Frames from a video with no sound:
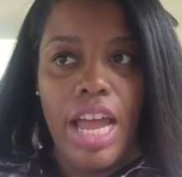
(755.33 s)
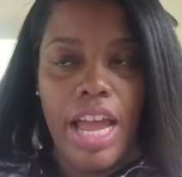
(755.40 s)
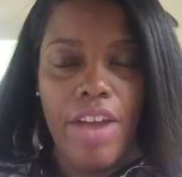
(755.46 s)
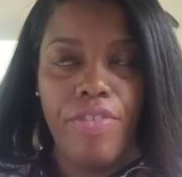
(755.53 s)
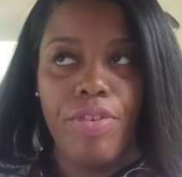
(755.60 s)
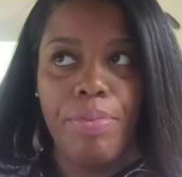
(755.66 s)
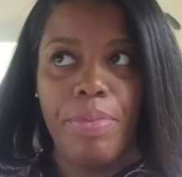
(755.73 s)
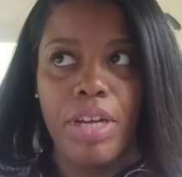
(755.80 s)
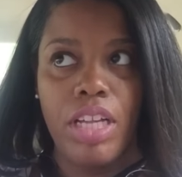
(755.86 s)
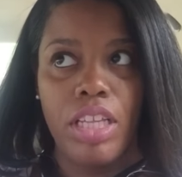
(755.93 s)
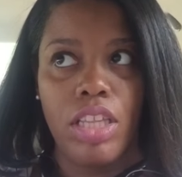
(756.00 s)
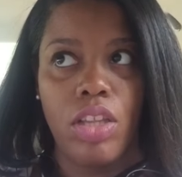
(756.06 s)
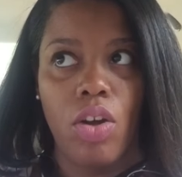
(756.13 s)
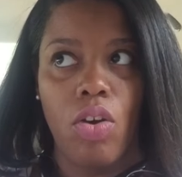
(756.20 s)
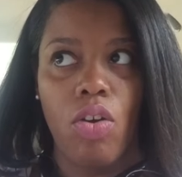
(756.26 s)
every month
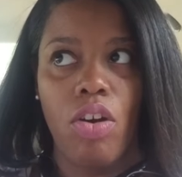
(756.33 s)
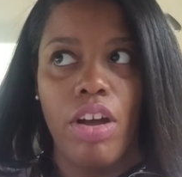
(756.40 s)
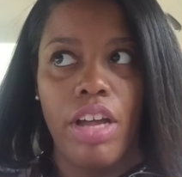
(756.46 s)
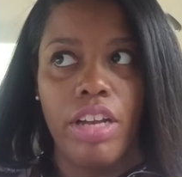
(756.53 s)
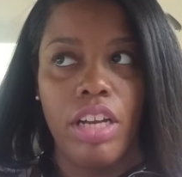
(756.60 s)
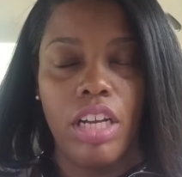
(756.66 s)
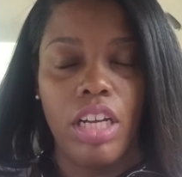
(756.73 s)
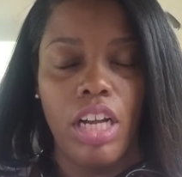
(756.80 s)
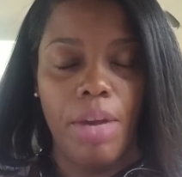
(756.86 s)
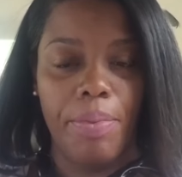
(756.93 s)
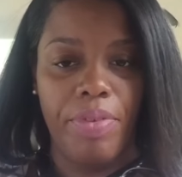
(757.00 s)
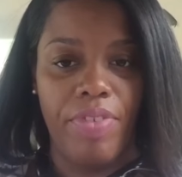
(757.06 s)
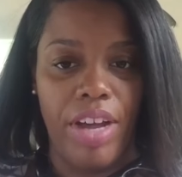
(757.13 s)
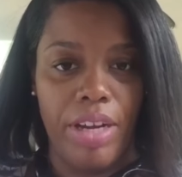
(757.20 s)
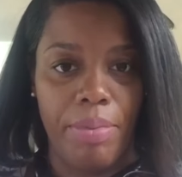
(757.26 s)
on
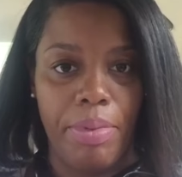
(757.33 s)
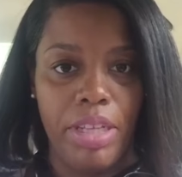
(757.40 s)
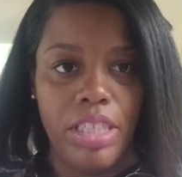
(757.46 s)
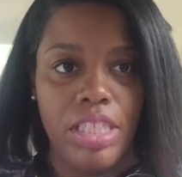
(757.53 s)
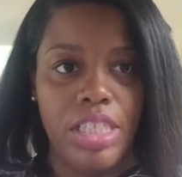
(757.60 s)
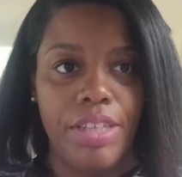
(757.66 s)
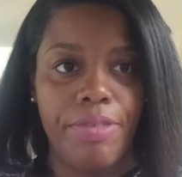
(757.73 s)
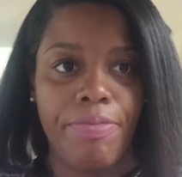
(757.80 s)
gummy vitamins